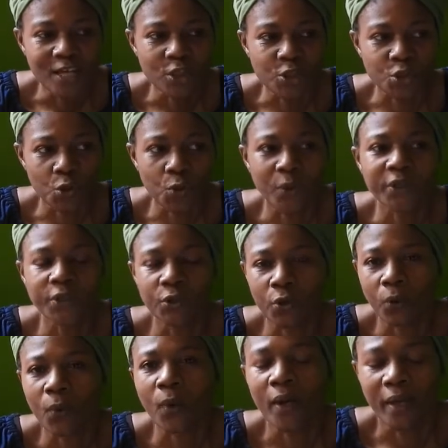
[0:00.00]
So, you
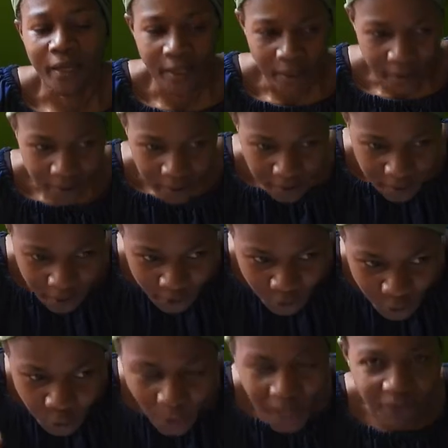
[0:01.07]
know,
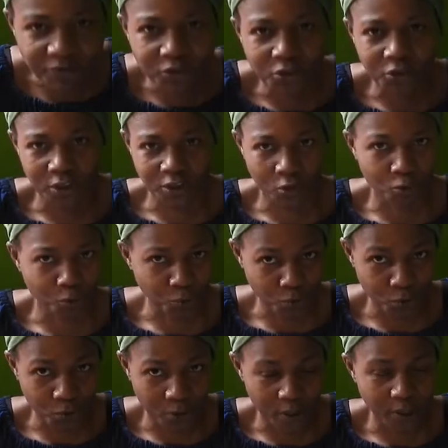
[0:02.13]
you have to just go
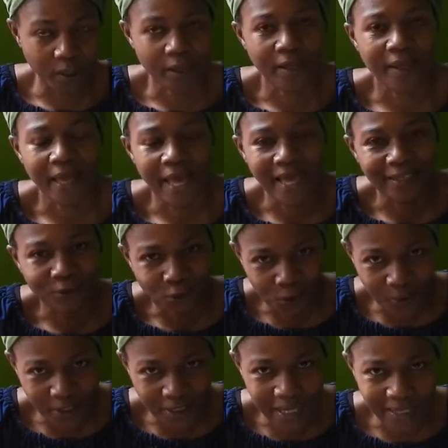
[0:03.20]
to work and do
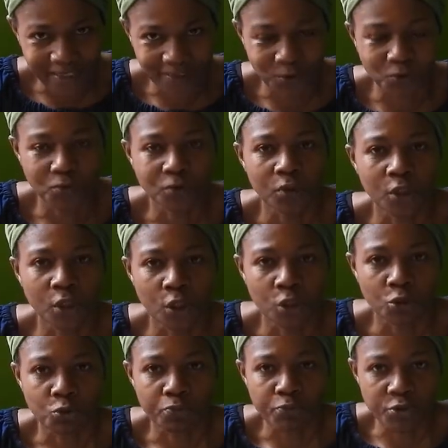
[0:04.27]
what you gotta do
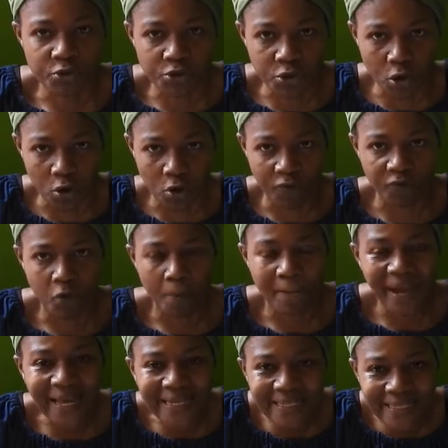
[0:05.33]
to preserve your
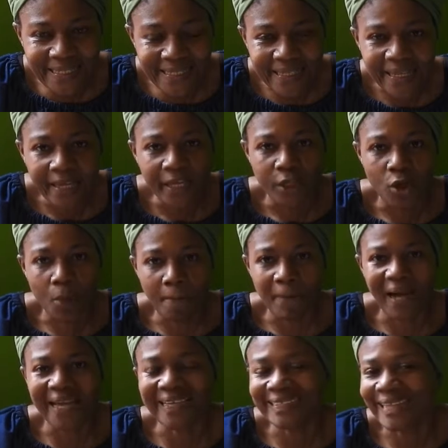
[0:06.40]
body, your
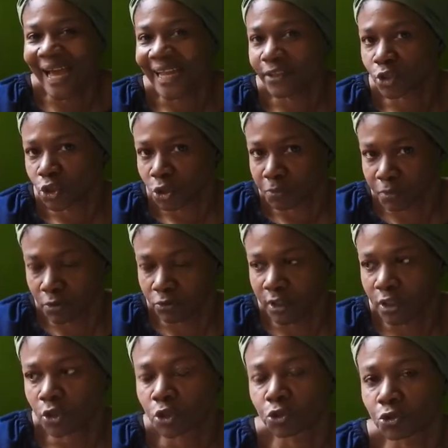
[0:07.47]
mind, and your
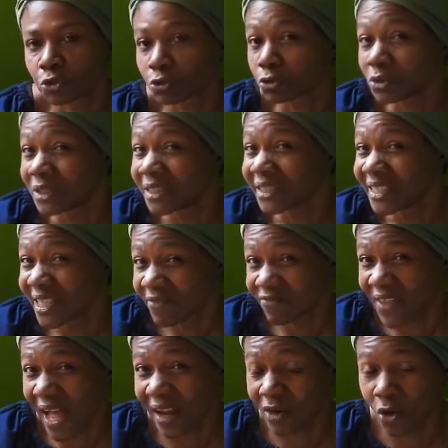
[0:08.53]
spirit, so you could
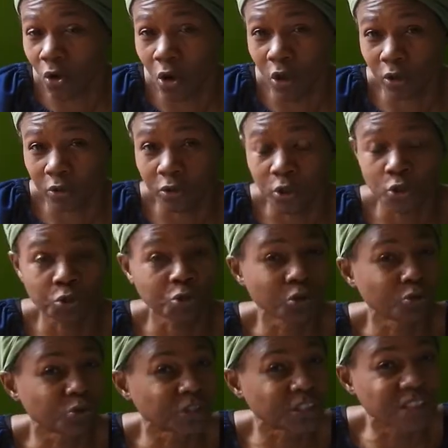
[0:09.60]
live that long, so
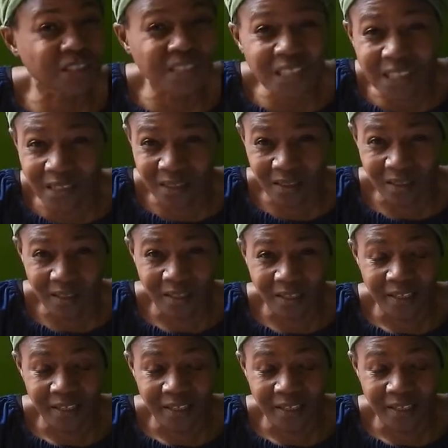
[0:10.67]
you could see,